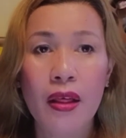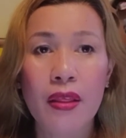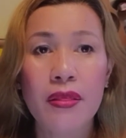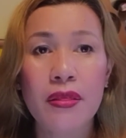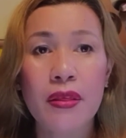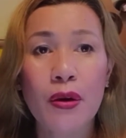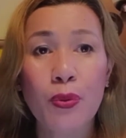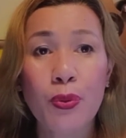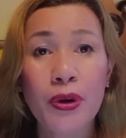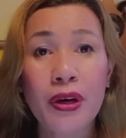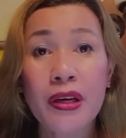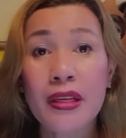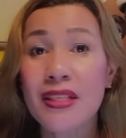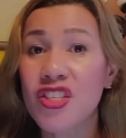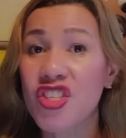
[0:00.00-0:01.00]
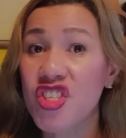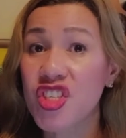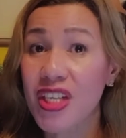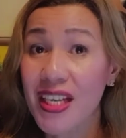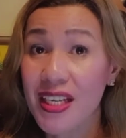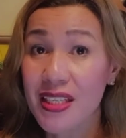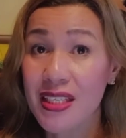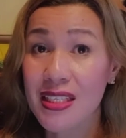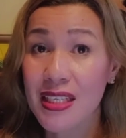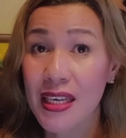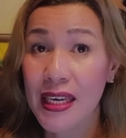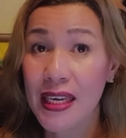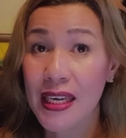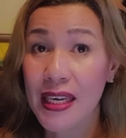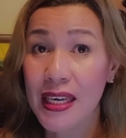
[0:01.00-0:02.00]
The word just
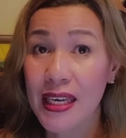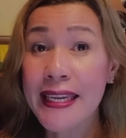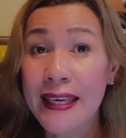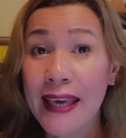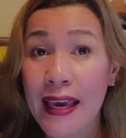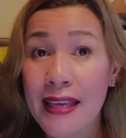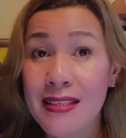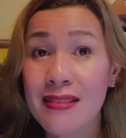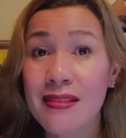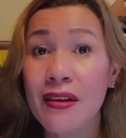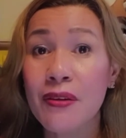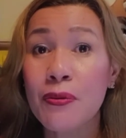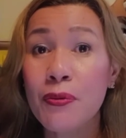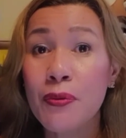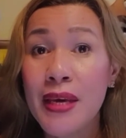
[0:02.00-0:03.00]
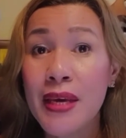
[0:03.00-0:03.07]
indicates the